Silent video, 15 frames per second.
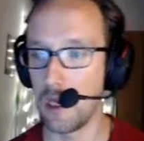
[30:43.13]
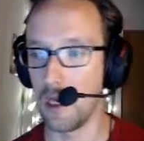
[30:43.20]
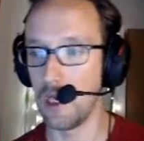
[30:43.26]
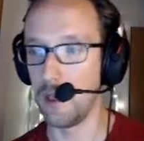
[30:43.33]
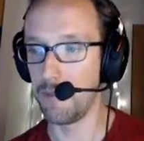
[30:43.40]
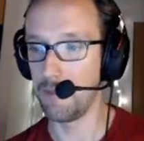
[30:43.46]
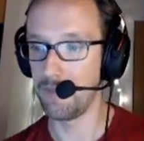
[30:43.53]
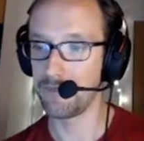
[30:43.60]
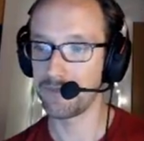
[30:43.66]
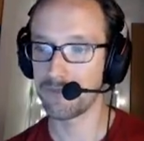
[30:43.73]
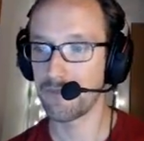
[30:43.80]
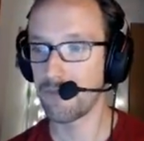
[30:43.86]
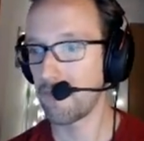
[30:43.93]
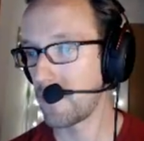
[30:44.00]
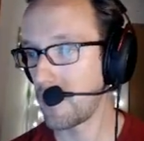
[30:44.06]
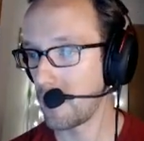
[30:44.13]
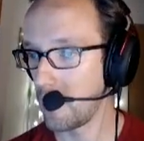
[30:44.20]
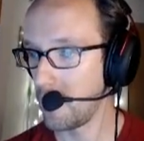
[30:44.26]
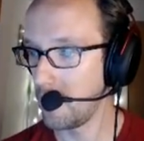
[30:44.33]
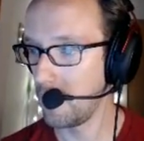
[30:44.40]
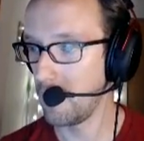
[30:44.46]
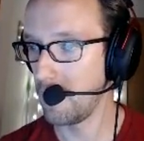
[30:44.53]

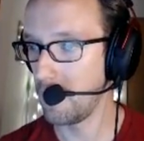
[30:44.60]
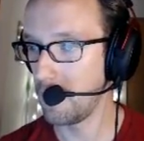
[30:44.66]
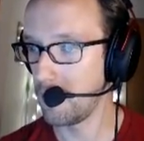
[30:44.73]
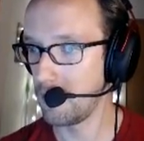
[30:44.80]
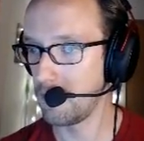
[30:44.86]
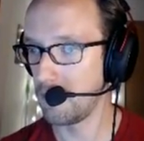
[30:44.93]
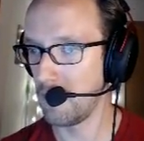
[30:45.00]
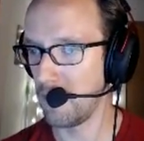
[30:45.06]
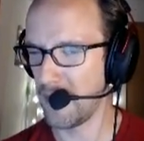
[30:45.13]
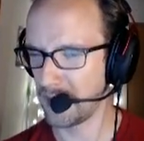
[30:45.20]
If